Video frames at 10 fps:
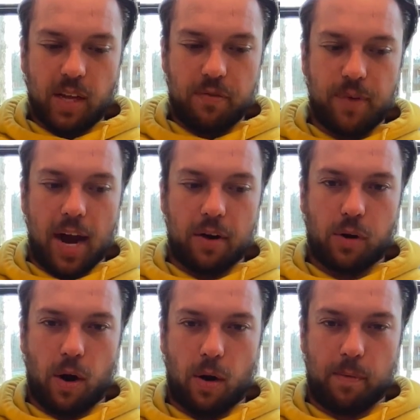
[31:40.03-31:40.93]
fired
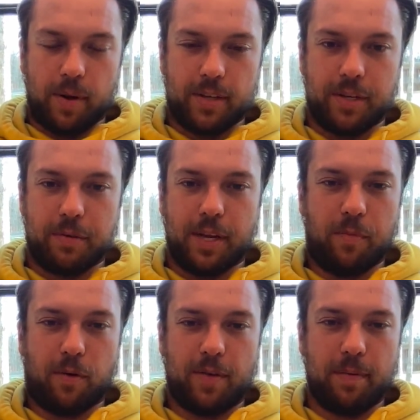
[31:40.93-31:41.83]
Carl because he was getting
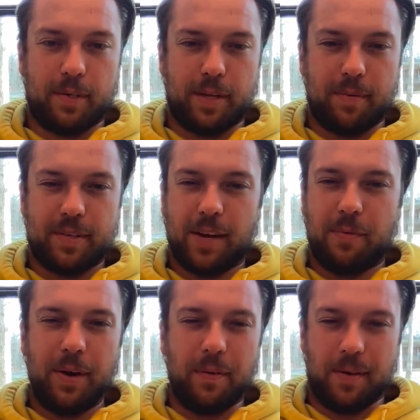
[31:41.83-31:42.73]
more famous than him. It's like,
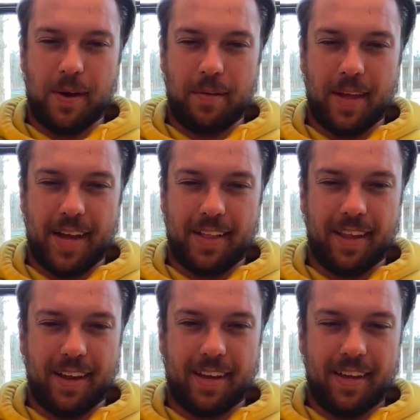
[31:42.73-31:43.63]
we don't know that.
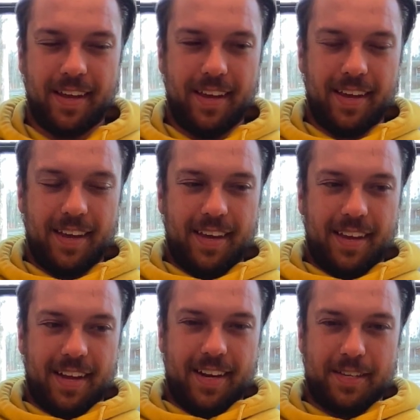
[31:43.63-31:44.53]
Like,
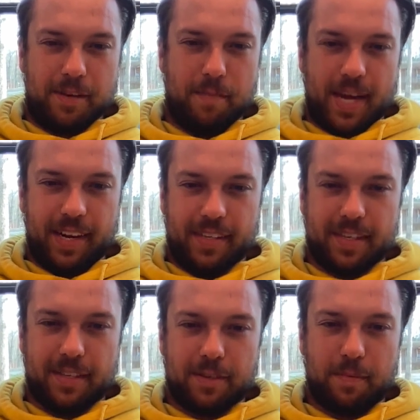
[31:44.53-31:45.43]
that doesn't even make any
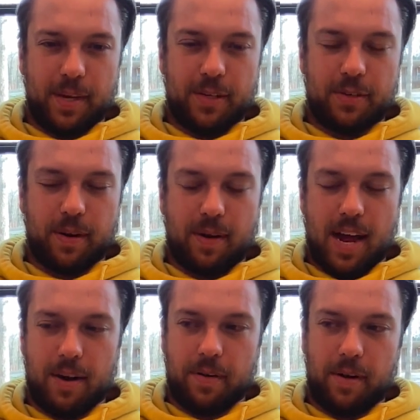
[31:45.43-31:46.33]
sense to me. So
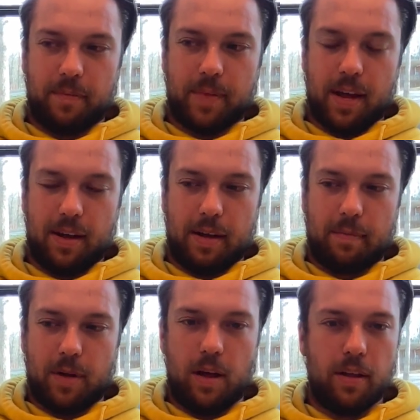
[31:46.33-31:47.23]
I don't know.
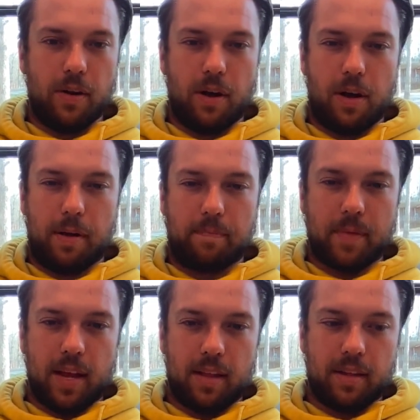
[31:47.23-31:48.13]
Um, all in all,
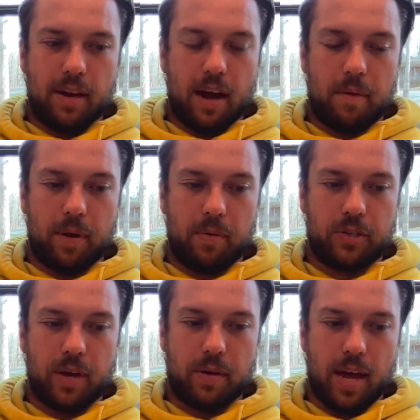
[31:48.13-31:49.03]
I think the documentary
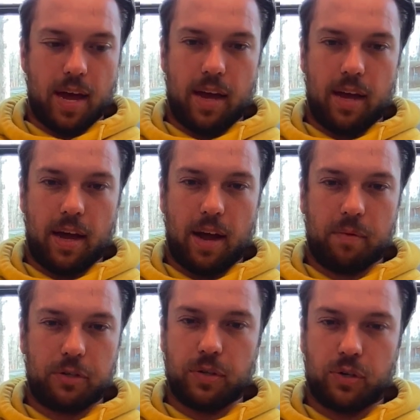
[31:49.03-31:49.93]
was okay. I
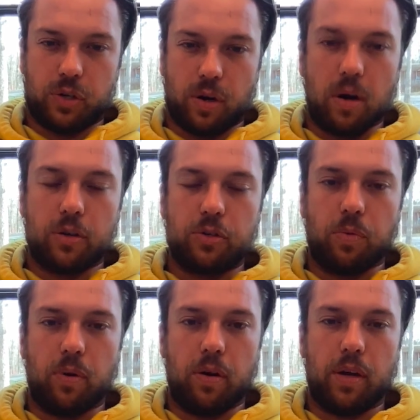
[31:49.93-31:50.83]
wish the church
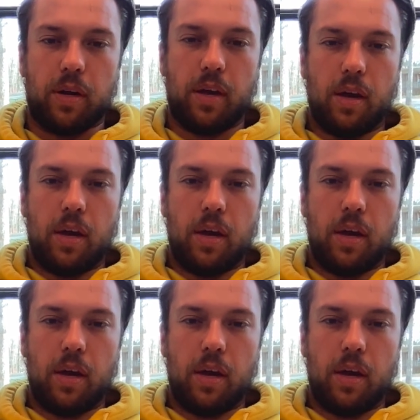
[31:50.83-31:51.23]
would